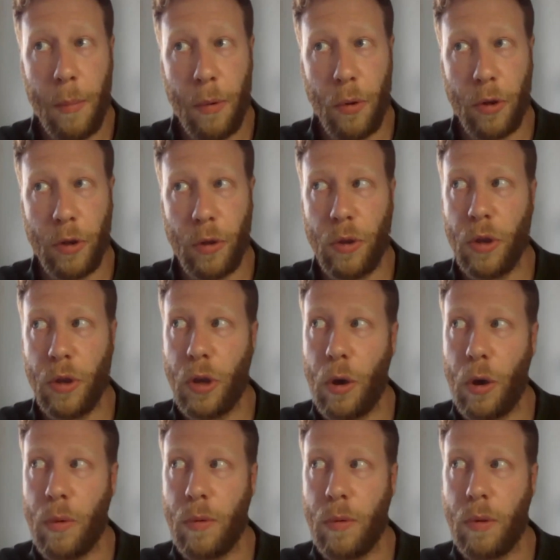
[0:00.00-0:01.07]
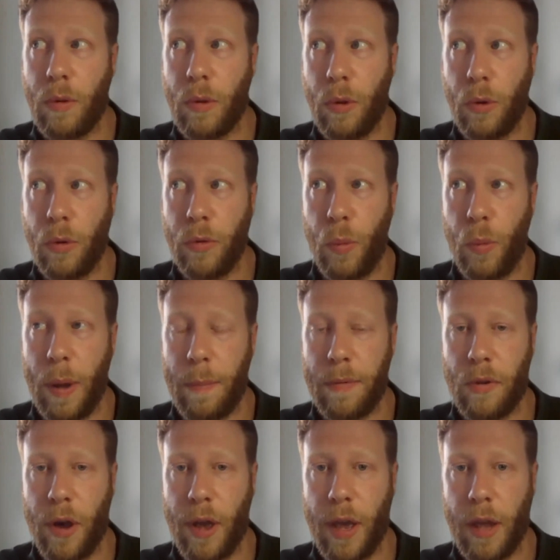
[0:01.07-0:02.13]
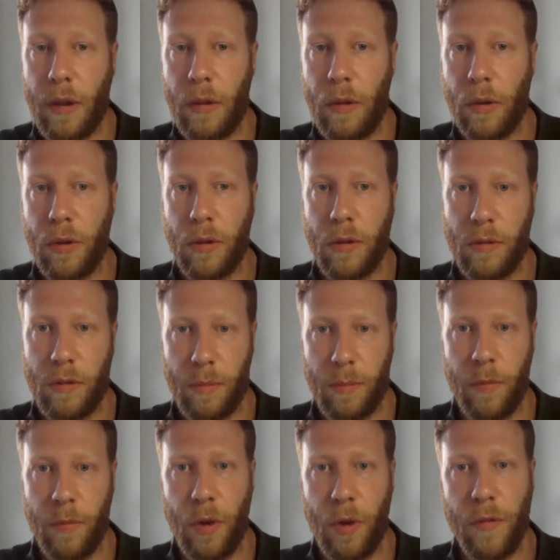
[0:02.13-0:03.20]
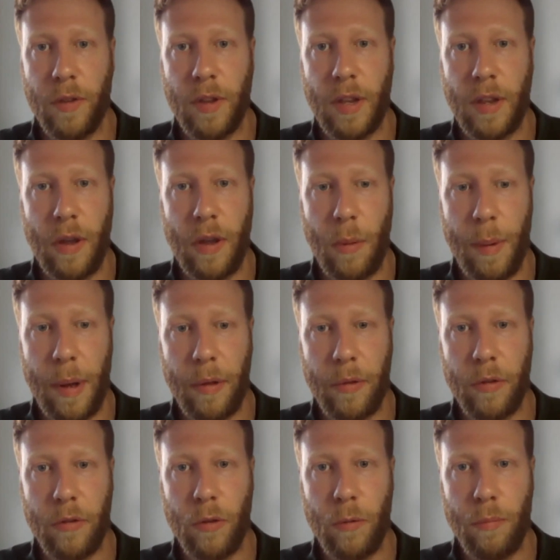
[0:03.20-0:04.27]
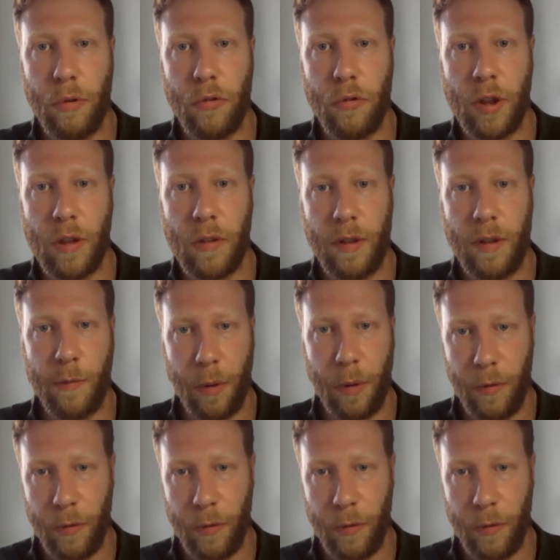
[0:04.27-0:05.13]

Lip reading: But you can go on the website and look at some further detail about the two projects. They've